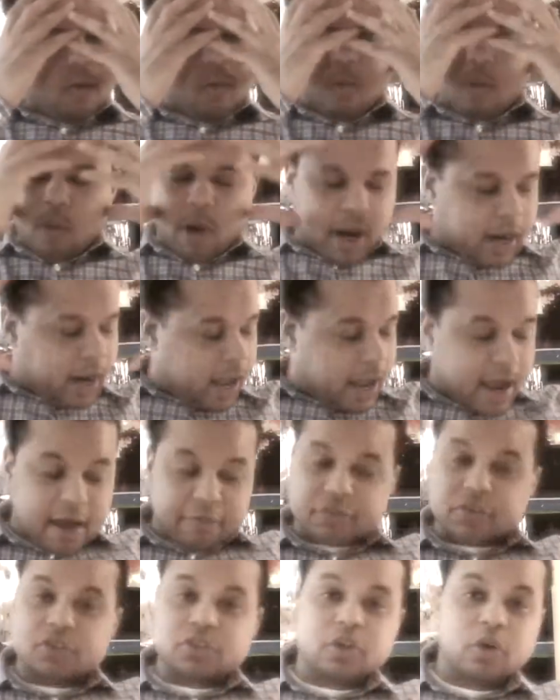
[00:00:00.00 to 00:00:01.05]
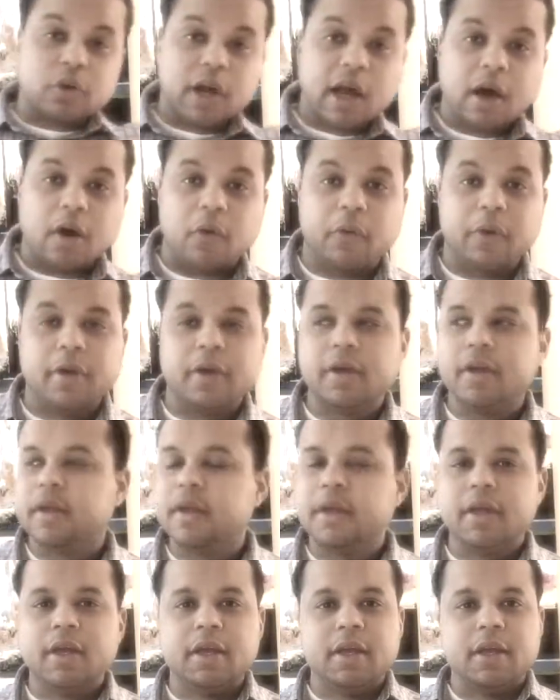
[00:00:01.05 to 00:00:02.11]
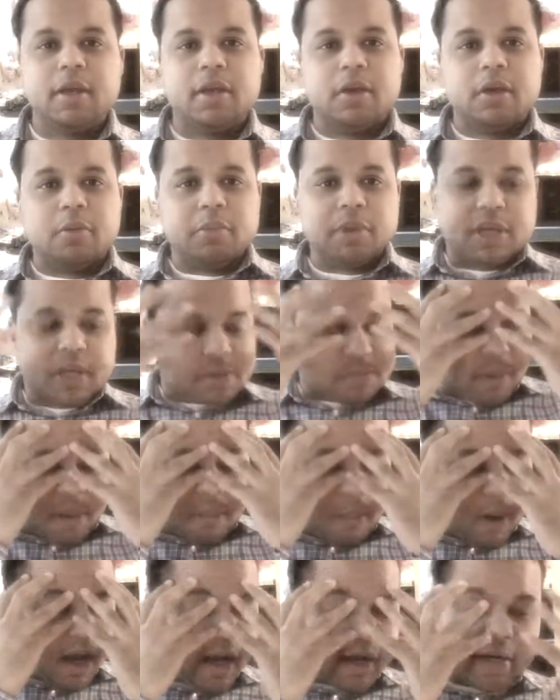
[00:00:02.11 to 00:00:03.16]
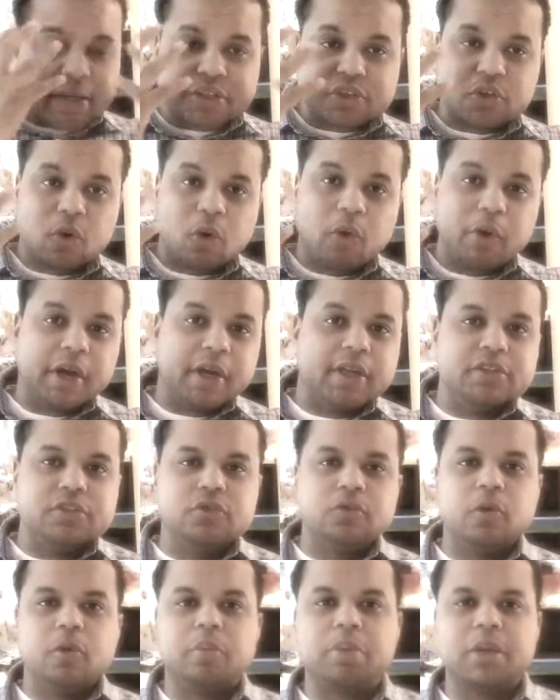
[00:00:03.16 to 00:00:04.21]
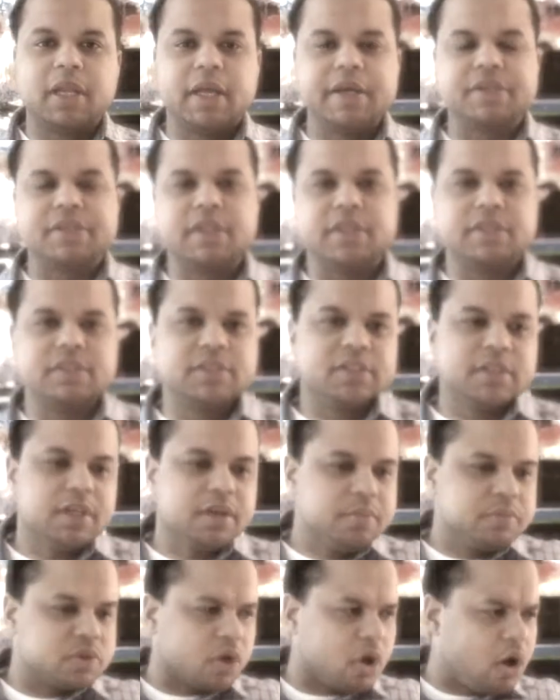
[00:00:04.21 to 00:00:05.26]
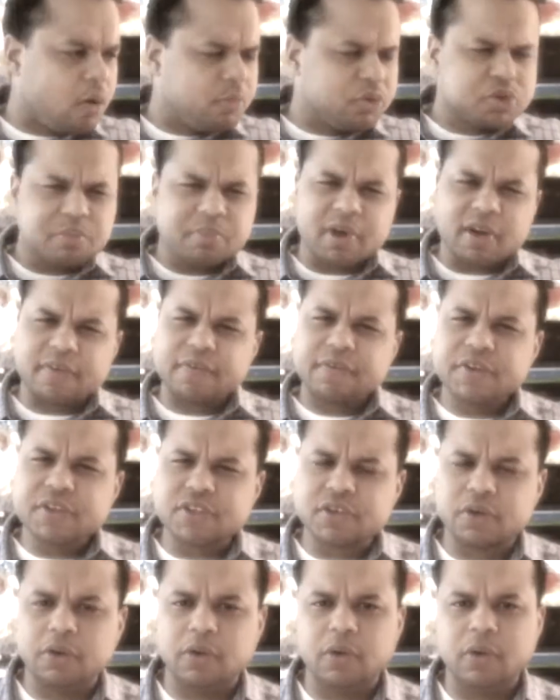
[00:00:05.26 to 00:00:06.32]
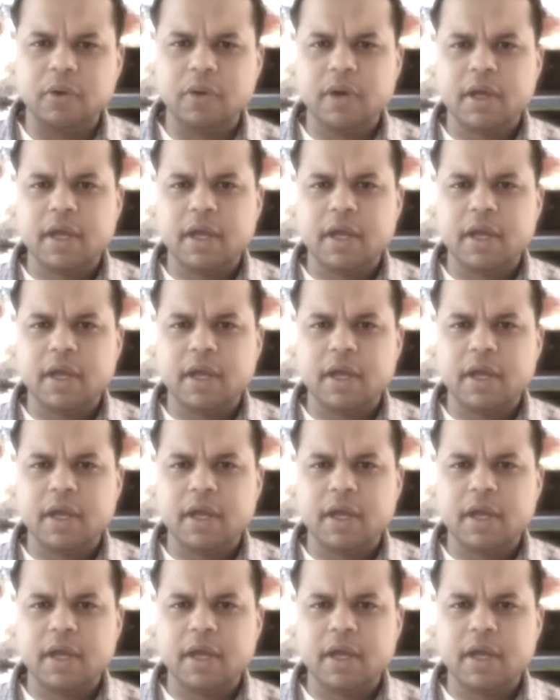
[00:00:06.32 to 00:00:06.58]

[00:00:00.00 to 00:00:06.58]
Wait, I have to slow down, because my mind is going into a place that seems almost metaphysical.